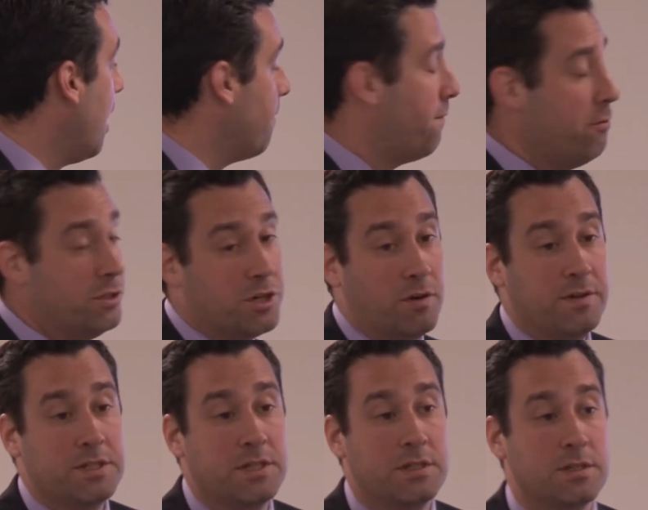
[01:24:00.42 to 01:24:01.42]
food
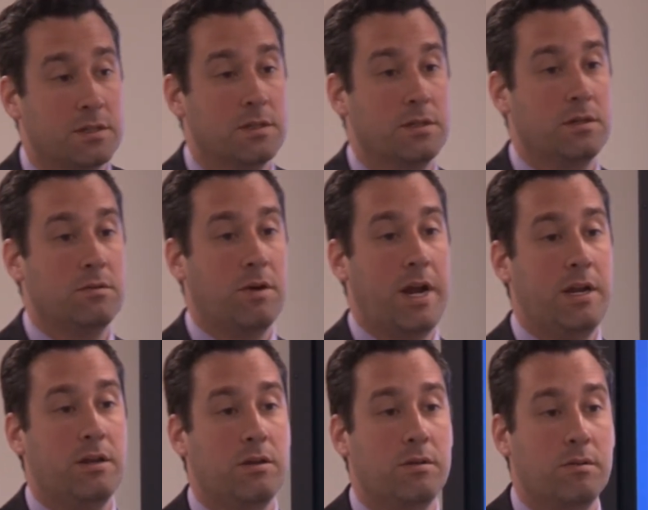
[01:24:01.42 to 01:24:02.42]
services, right?
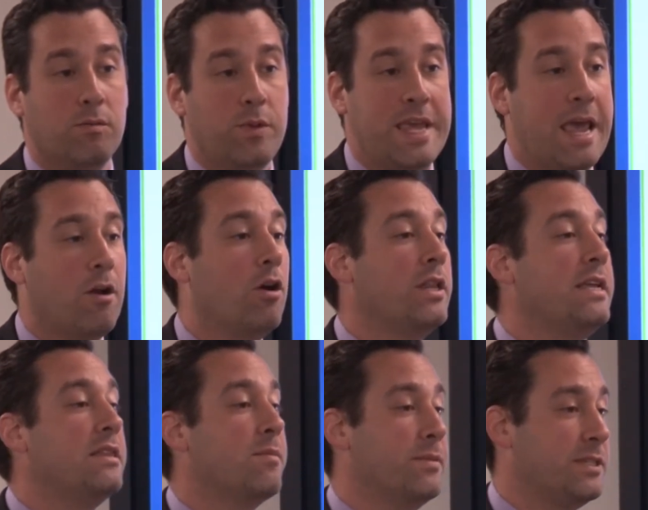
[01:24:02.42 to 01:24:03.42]
We can't all
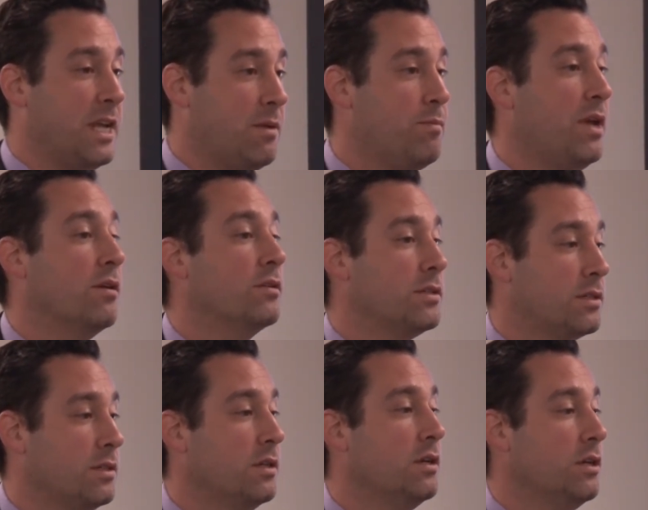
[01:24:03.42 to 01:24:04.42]
eat the same meals.
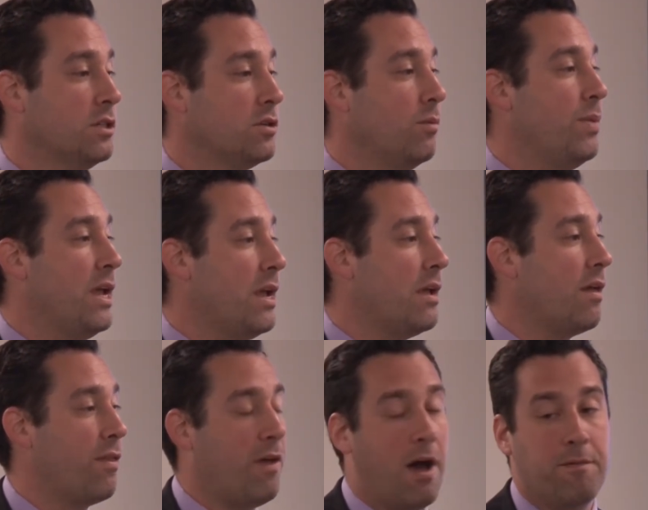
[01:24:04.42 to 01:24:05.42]
So being
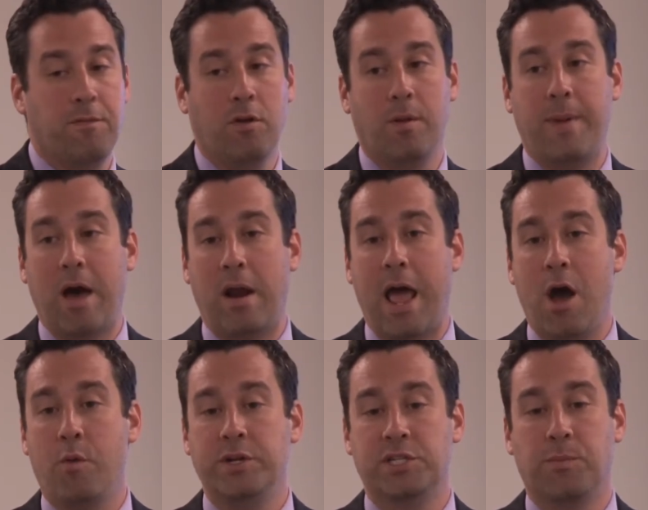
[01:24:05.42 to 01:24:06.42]
thoughtful about how
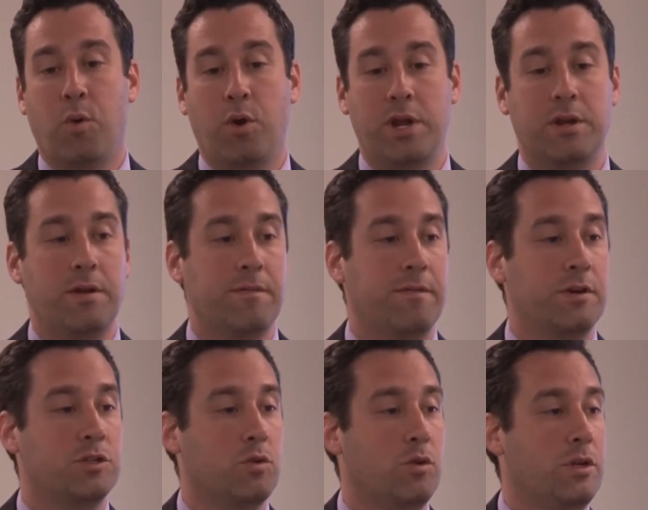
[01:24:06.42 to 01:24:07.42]
we support an
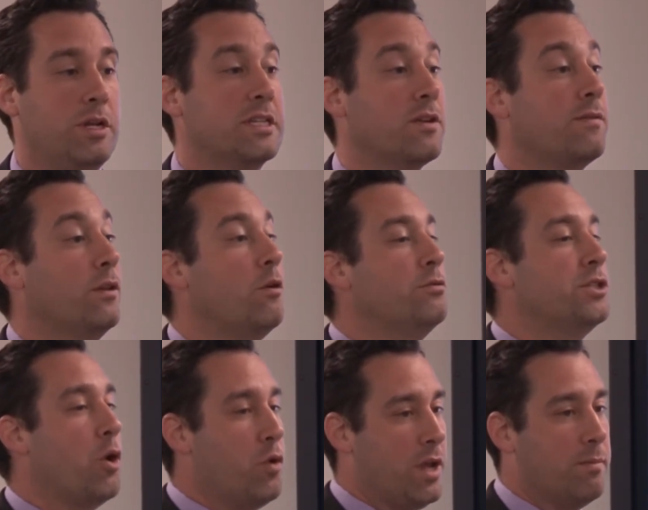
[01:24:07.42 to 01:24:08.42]
individual who needs a low
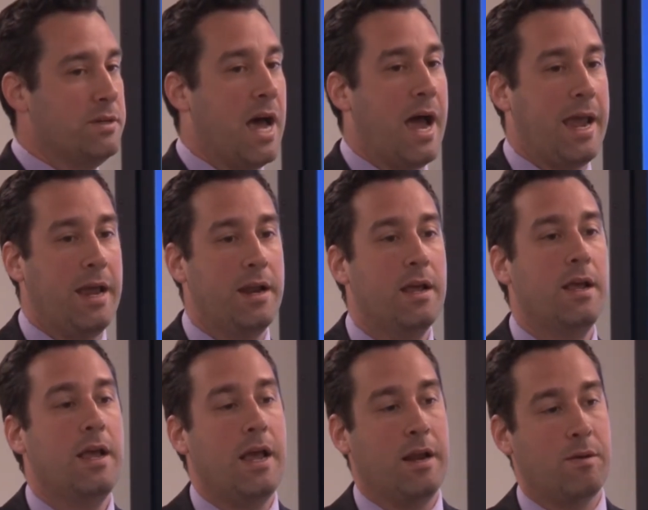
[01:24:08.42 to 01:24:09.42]
sodium diet
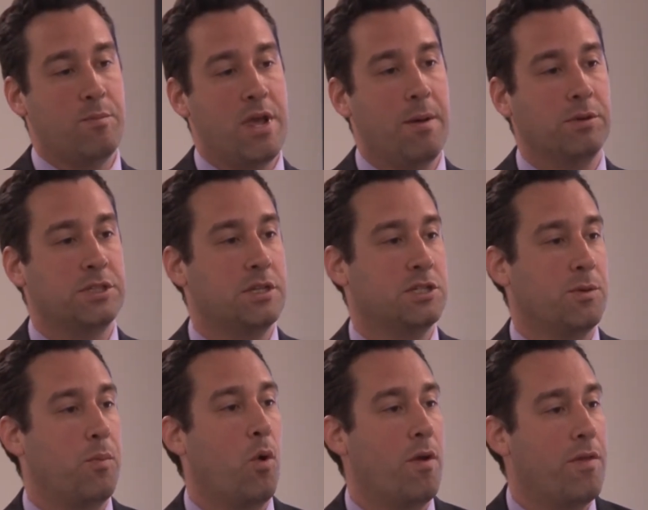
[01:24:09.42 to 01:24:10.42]
and be able to
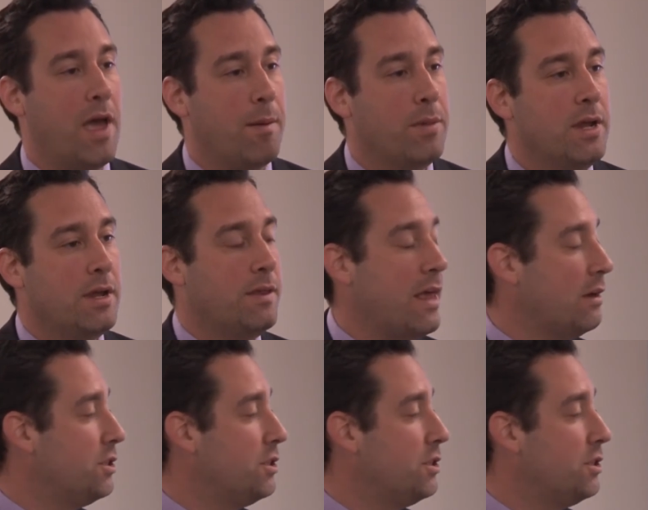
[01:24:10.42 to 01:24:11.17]
support them in that